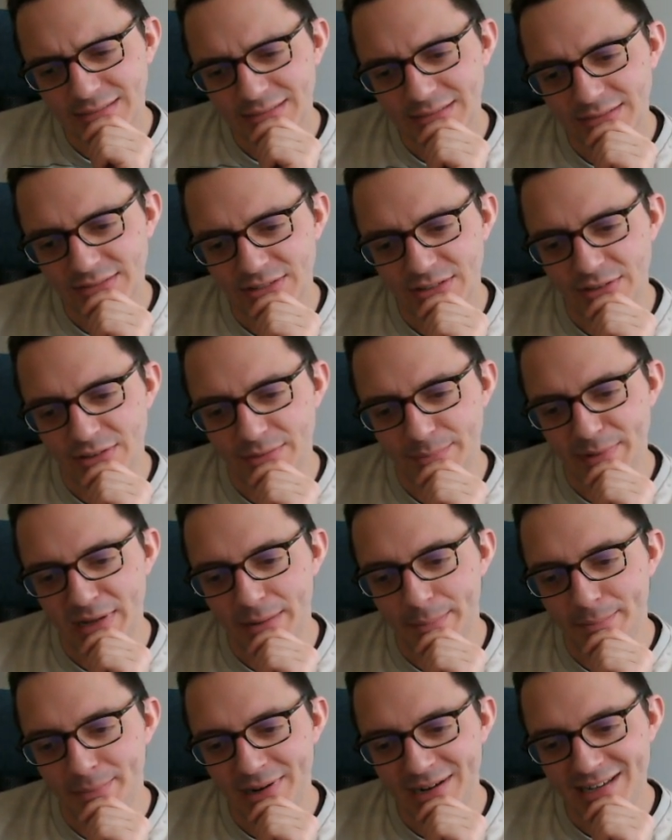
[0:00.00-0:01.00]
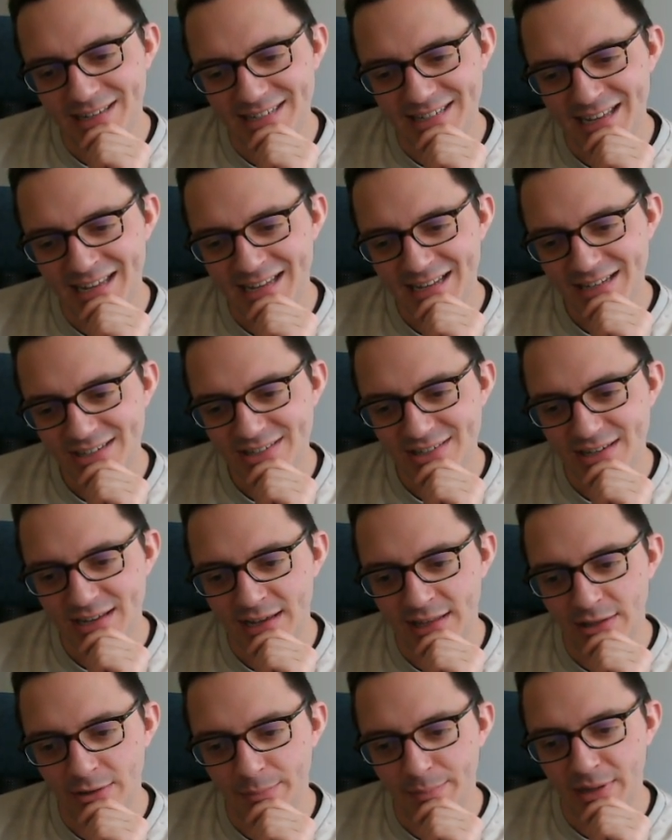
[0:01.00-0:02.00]
So there'll be a minus x,
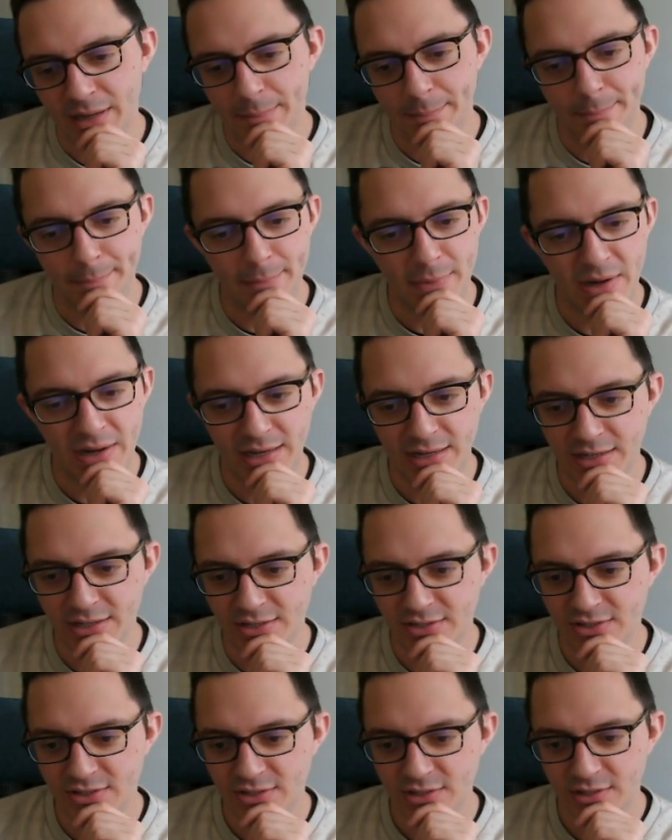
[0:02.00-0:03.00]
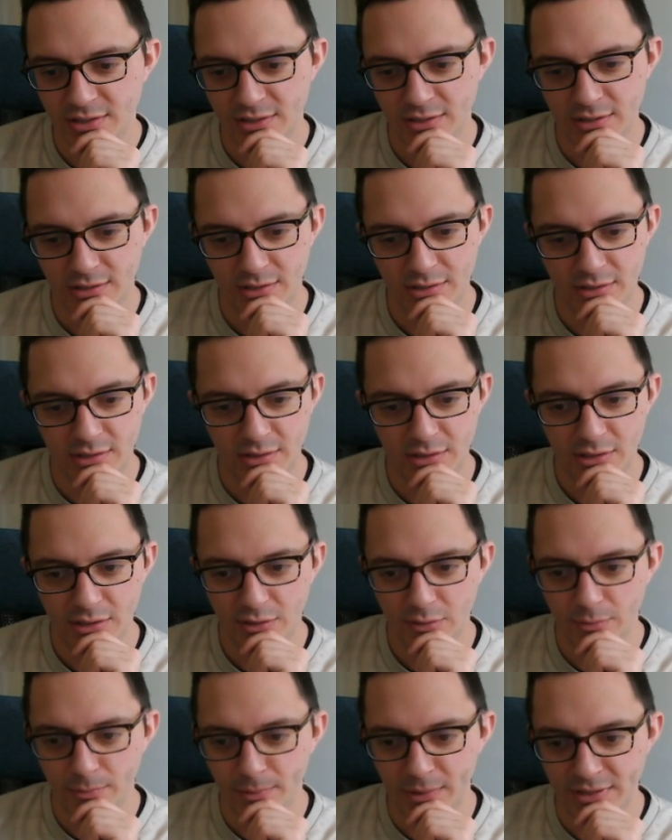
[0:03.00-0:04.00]
and there'll be a minus
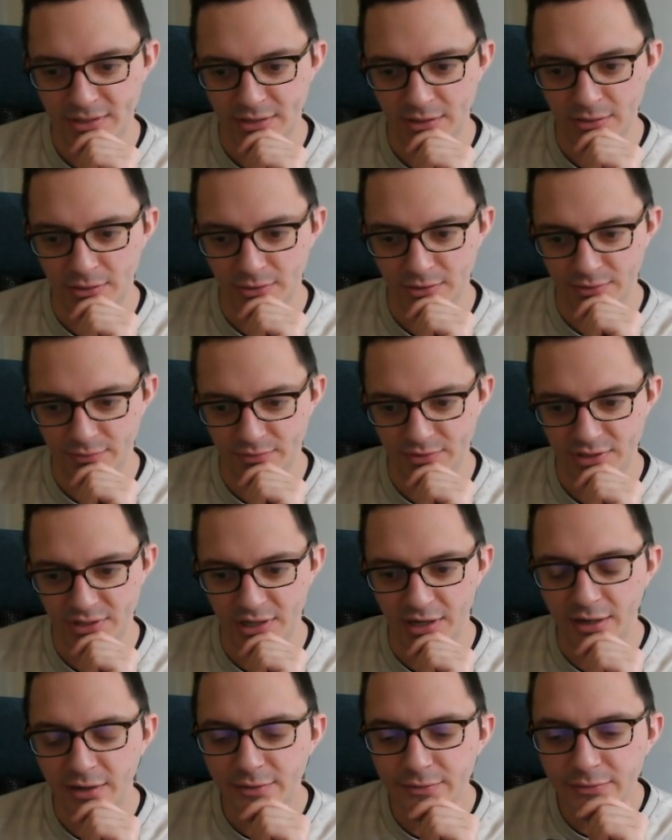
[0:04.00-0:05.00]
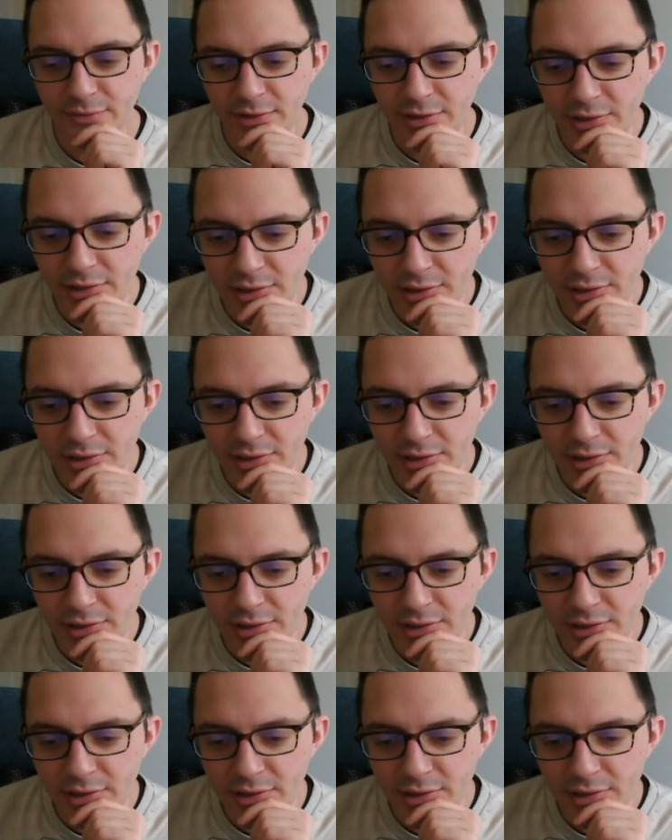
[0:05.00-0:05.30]
quite a lot of stuff.